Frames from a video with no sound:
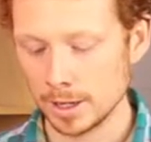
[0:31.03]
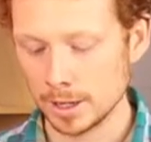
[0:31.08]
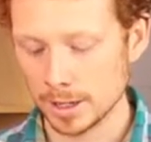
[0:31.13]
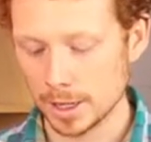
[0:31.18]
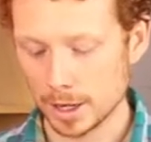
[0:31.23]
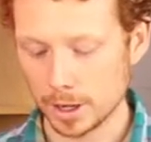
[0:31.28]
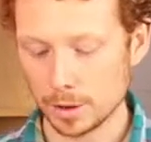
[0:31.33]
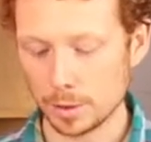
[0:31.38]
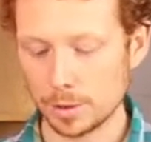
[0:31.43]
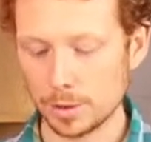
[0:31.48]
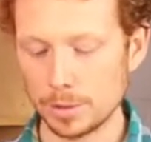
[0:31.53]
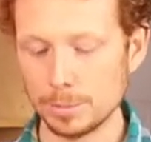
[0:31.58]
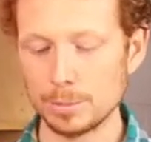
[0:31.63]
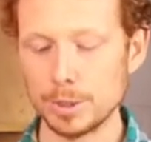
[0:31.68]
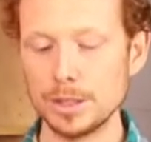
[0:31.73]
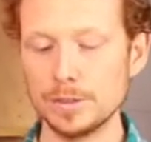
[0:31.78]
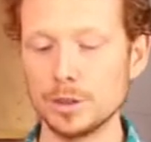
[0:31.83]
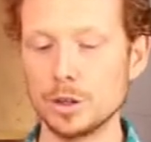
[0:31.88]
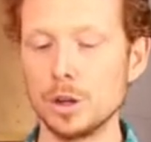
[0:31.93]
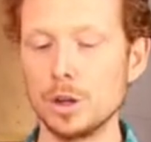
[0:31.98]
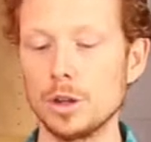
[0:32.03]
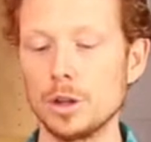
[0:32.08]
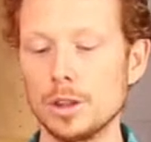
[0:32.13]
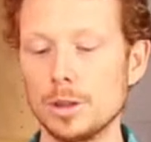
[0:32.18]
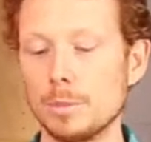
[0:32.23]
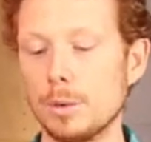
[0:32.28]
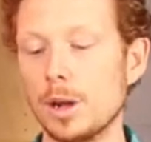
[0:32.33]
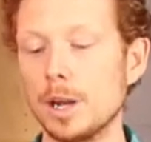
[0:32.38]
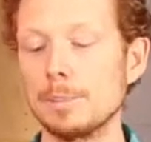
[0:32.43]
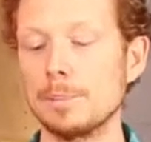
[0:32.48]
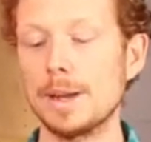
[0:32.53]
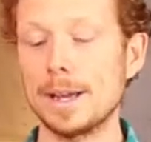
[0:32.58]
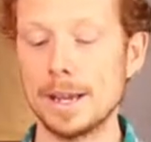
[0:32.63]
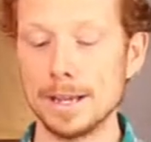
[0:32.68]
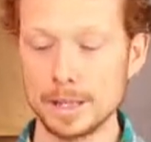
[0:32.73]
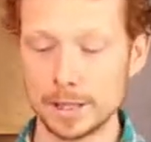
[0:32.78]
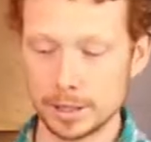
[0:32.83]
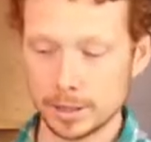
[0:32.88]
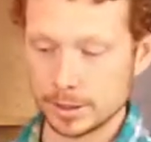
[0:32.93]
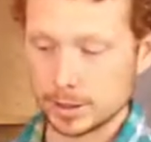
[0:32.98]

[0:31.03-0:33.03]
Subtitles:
Now, believe it or not, the bike bag,